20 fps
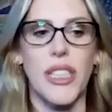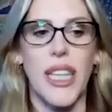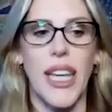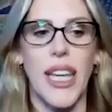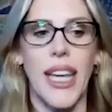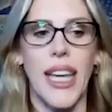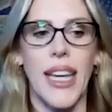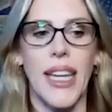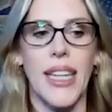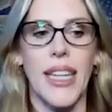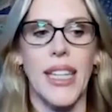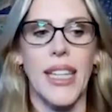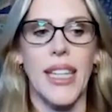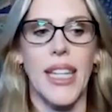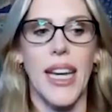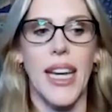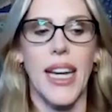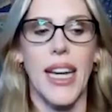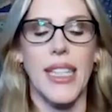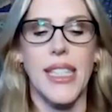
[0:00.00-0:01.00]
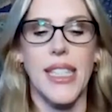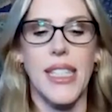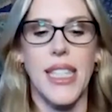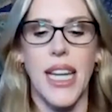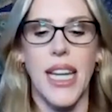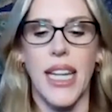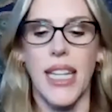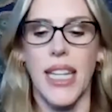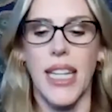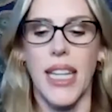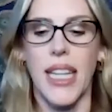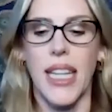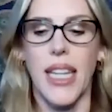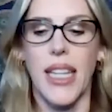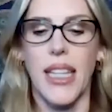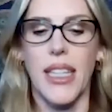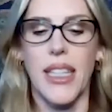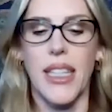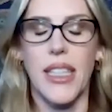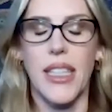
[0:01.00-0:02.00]
and I decided
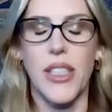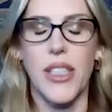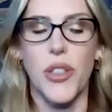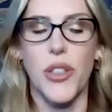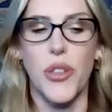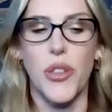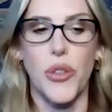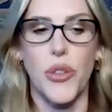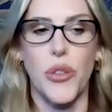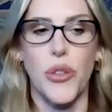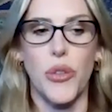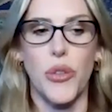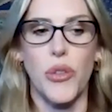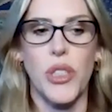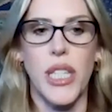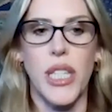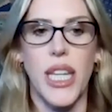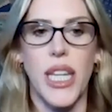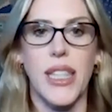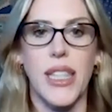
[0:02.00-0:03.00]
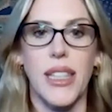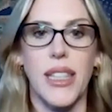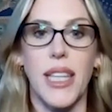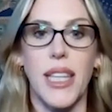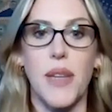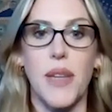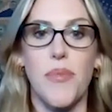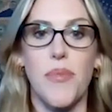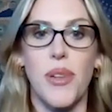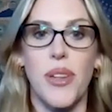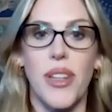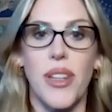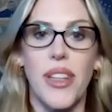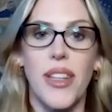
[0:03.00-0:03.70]
to take the leap